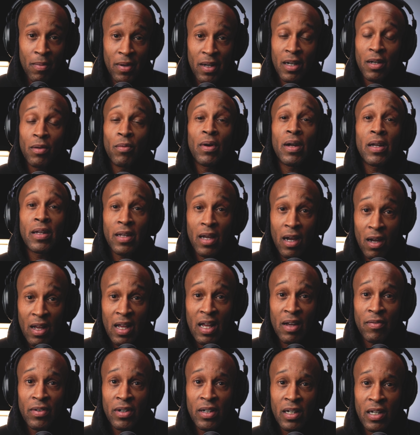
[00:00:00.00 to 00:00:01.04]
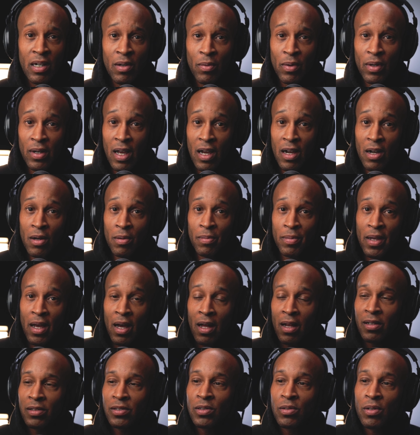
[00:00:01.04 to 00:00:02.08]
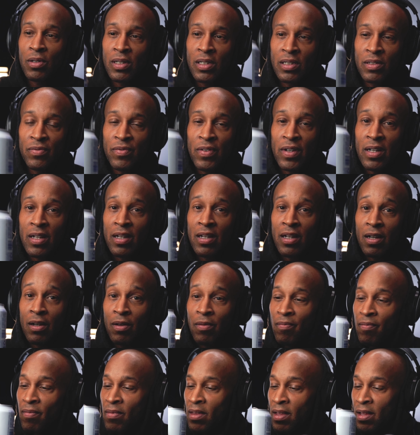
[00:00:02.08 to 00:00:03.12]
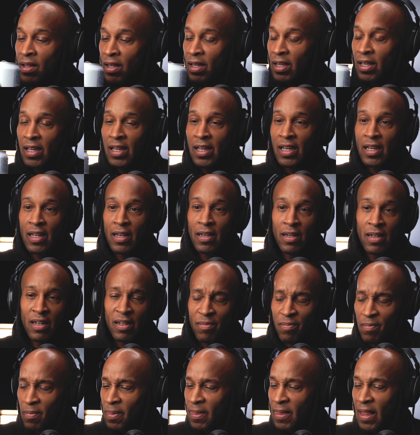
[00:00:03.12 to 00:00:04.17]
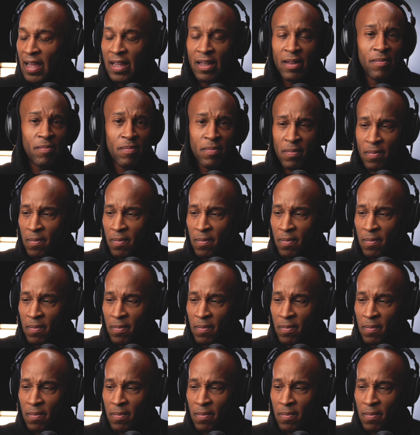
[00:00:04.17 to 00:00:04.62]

But anyway, y'all have a good one. I hope y'all enjoyed this video. And, like,